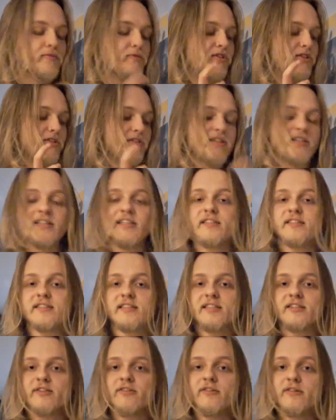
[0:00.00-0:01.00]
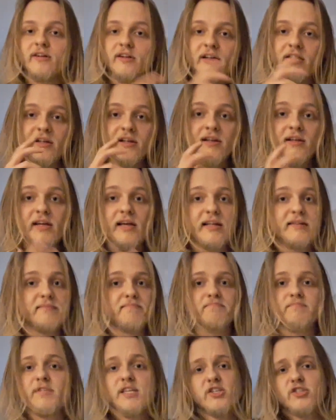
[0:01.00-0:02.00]
which is the lead single.
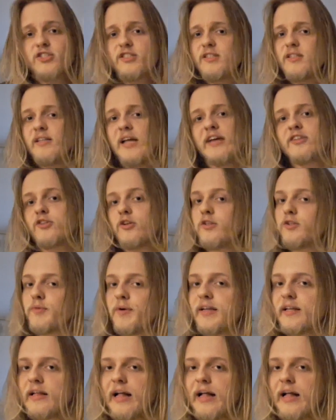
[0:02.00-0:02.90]
And yeah, just a nice underrated